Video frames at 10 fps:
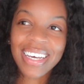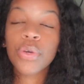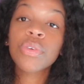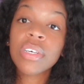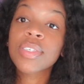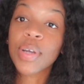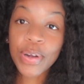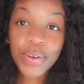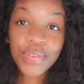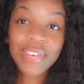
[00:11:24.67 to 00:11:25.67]
You
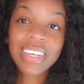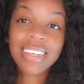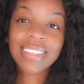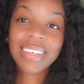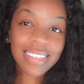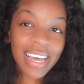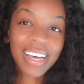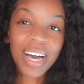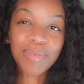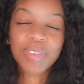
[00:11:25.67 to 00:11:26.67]
deserve to take up